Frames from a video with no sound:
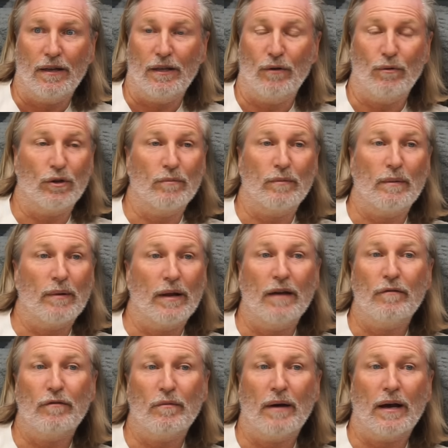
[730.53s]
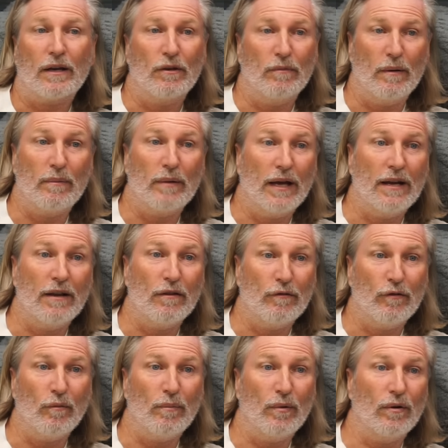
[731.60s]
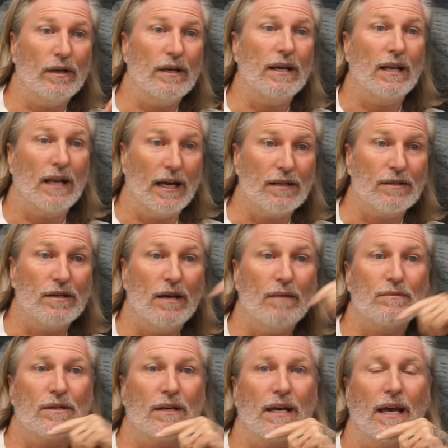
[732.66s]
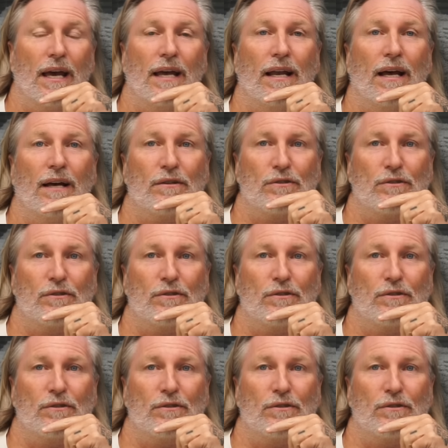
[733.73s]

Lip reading: you wouldn't be playing for MAC, you'd be playing in the Football League like James and Kane are.